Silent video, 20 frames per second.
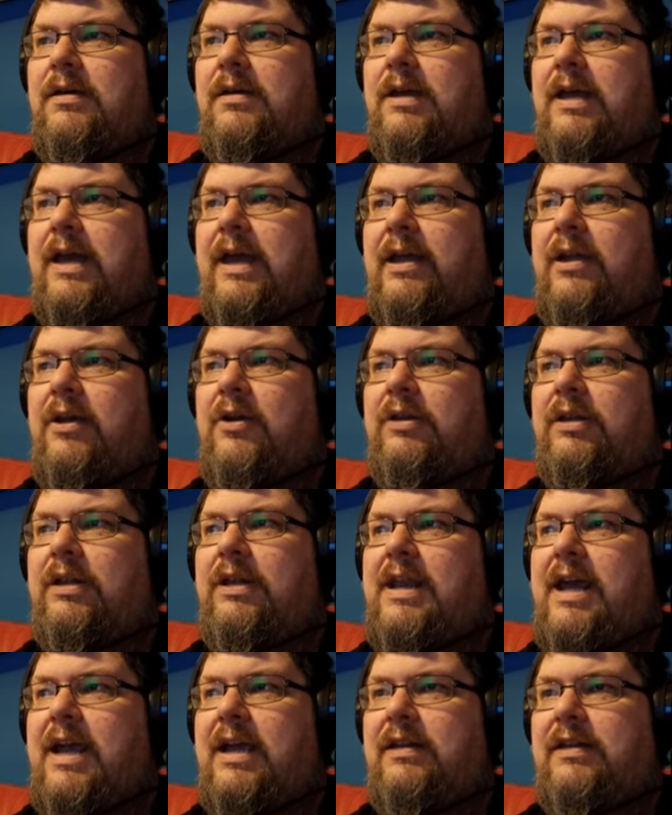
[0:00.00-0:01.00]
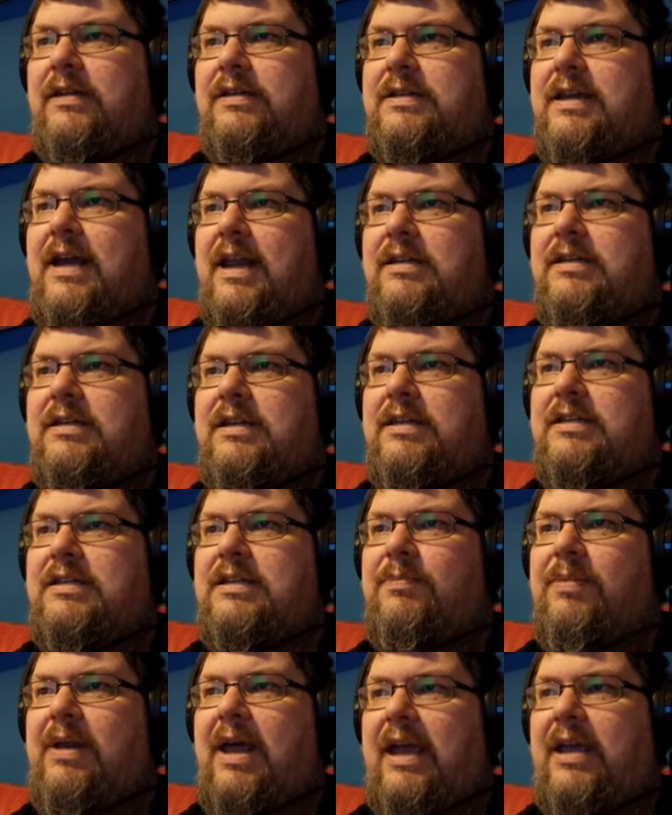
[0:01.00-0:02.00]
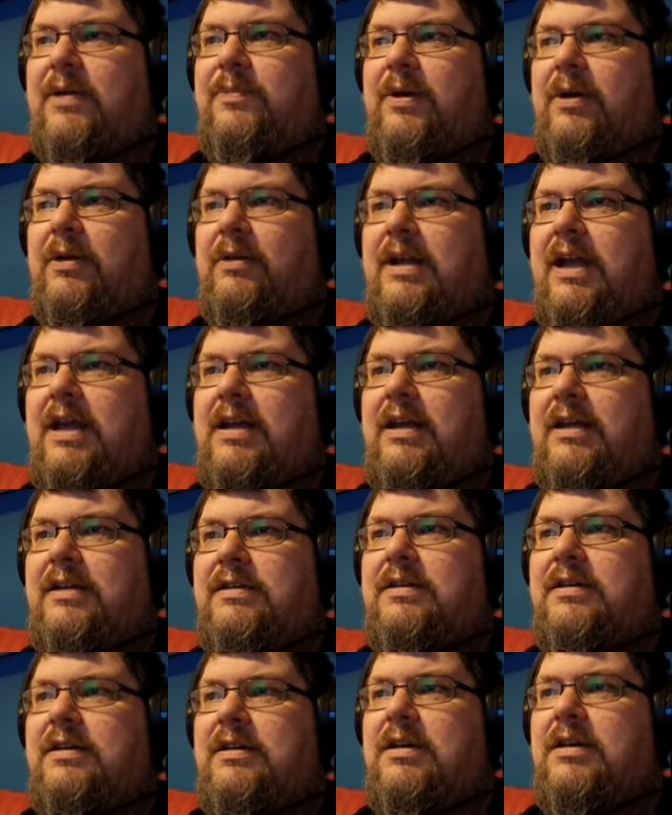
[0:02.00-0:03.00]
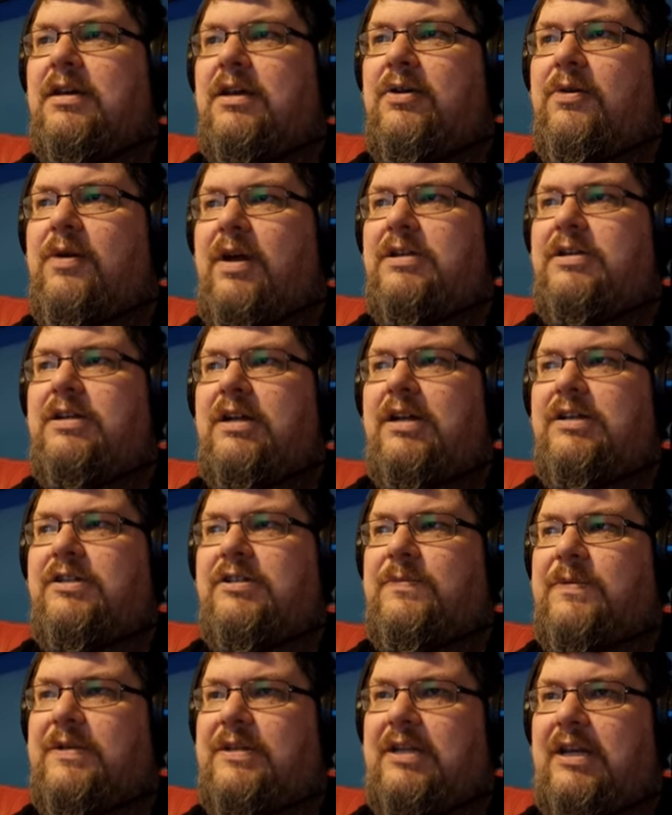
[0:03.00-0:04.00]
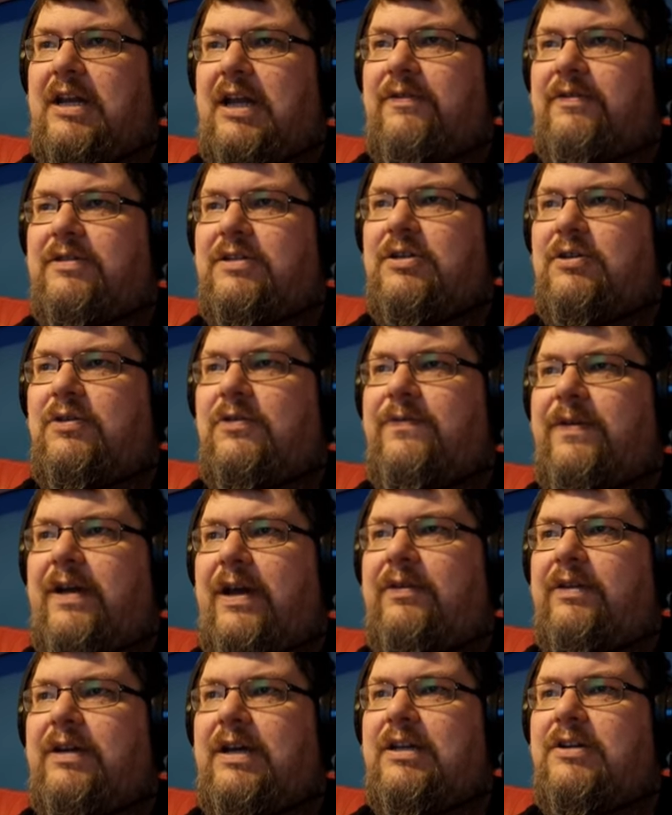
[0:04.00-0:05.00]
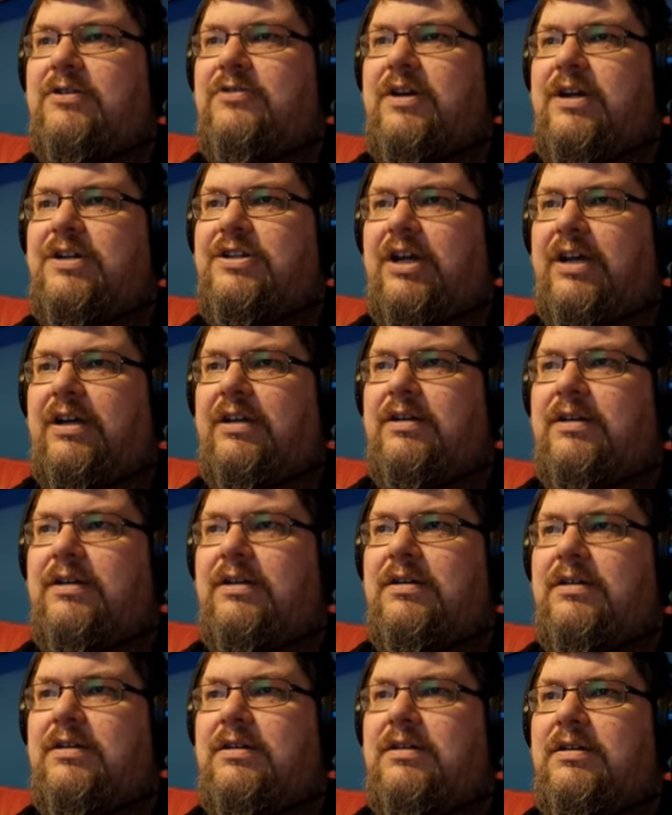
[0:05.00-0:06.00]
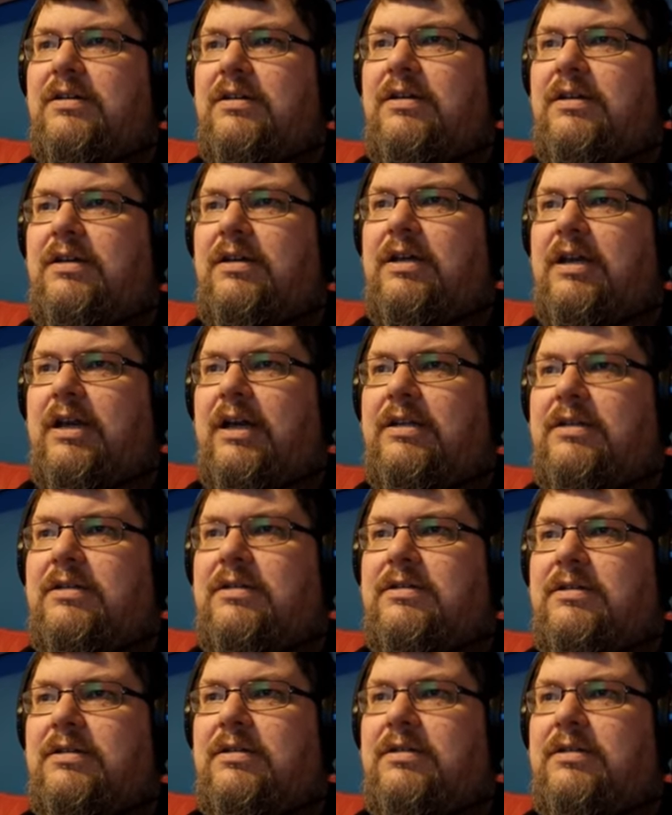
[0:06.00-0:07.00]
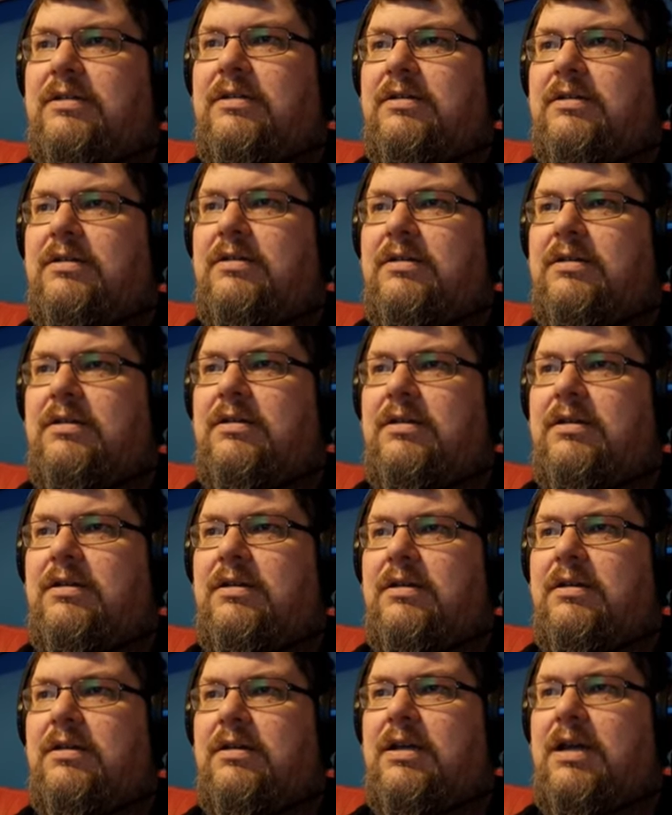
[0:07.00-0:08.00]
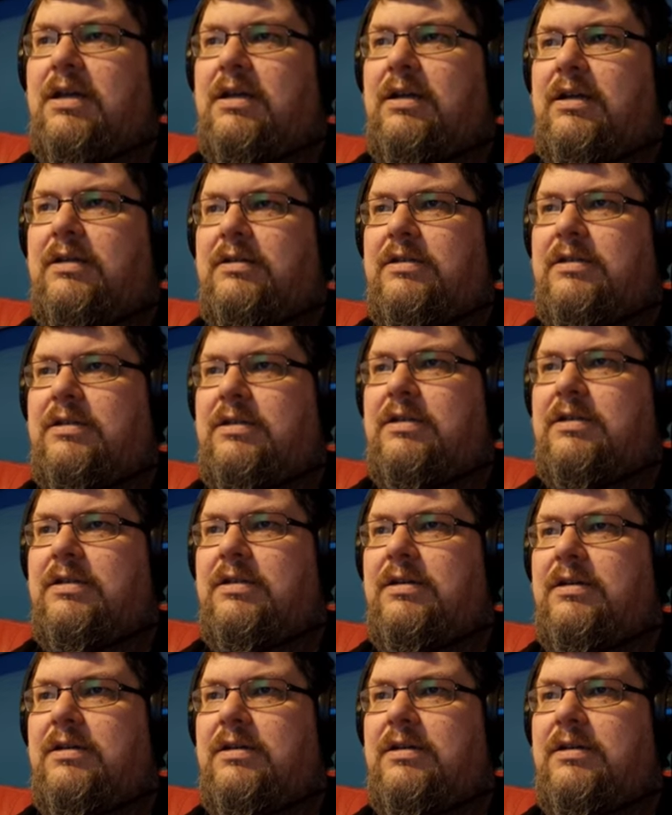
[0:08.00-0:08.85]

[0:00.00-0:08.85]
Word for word: Hanging on the neck of the skeleton is a black pearl necklace. Congratulations, Mr. Davison, you've found the hidden treasure. Get necklace.